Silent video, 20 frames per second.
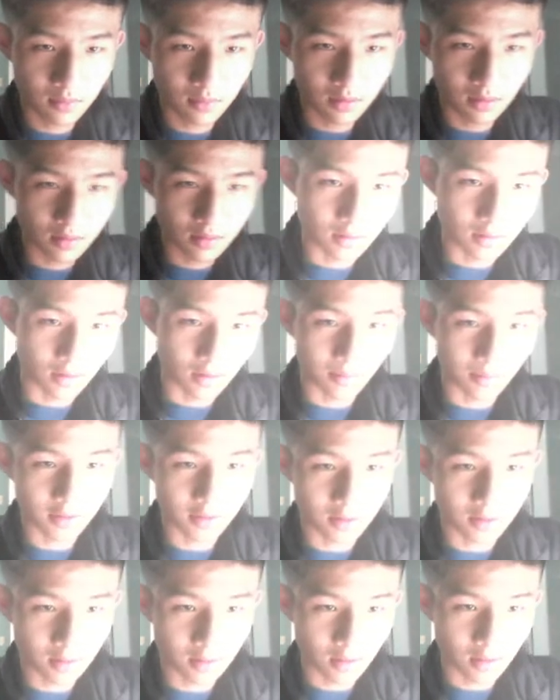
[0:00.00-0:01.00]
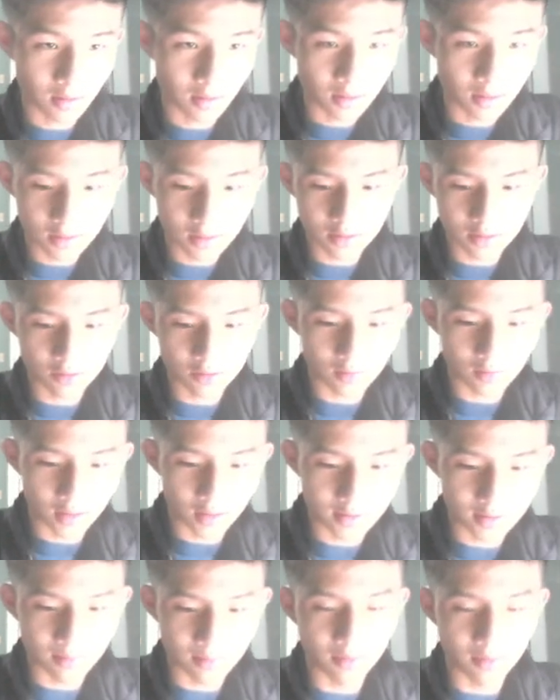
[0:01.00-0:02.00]
So I'm just, in these two lines,
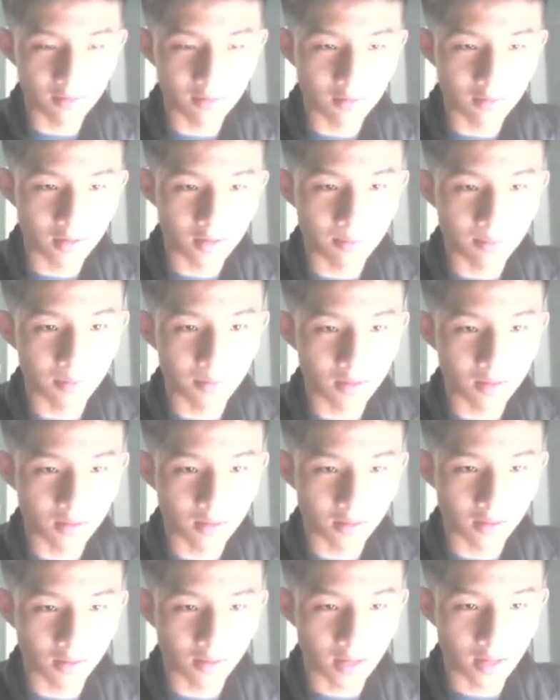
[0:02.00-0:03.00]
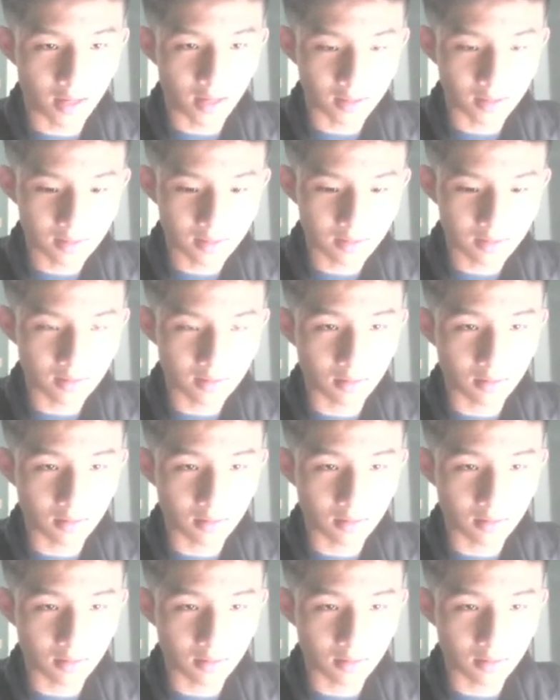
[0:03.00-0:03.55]
I'm literally inputting x,